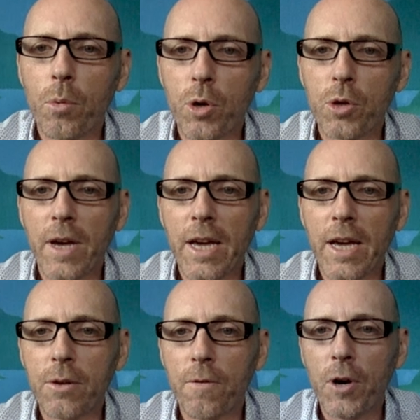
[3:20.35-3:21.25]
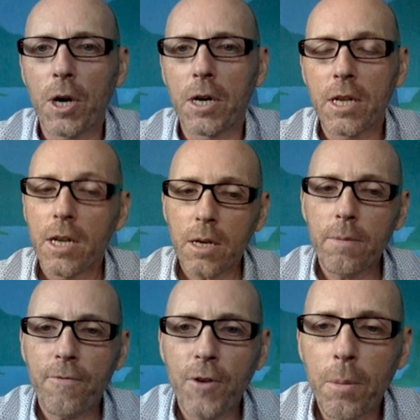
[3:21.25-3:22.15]
what you've heard.
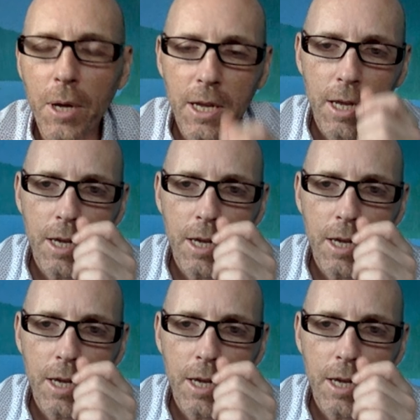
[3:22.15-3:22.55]
Confirm it.